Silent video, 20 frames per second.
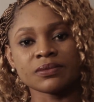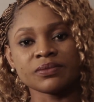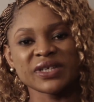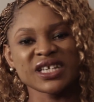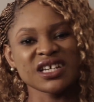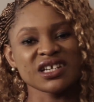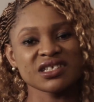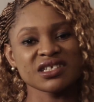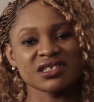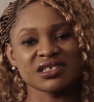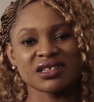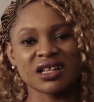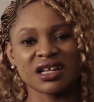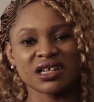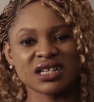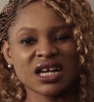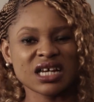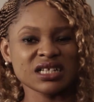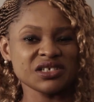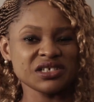because
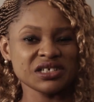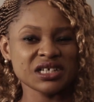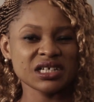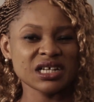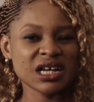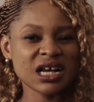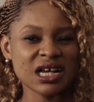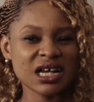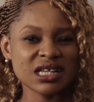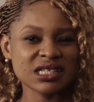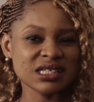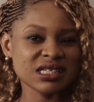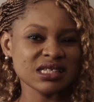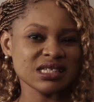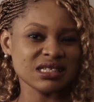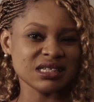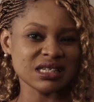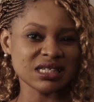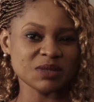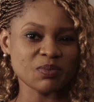that Inyanya has this
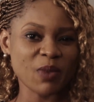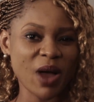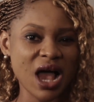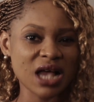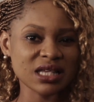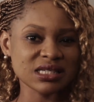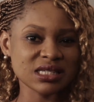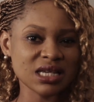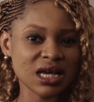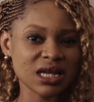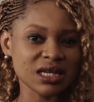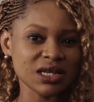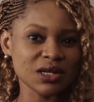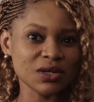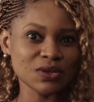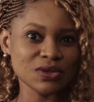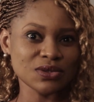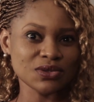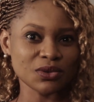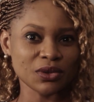6 parts and he
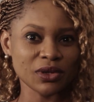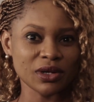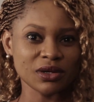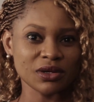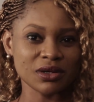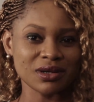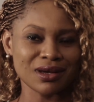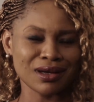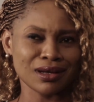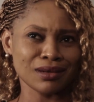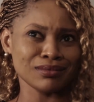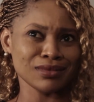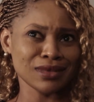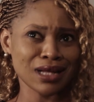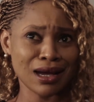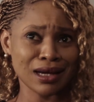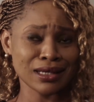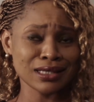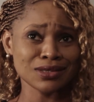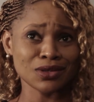looks so
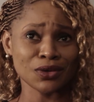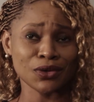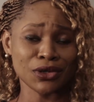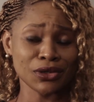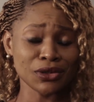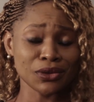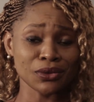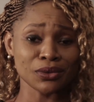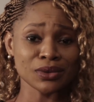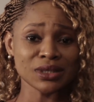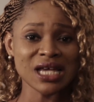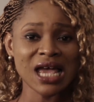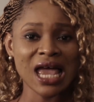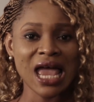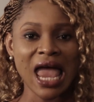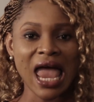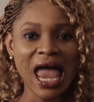nice or cute,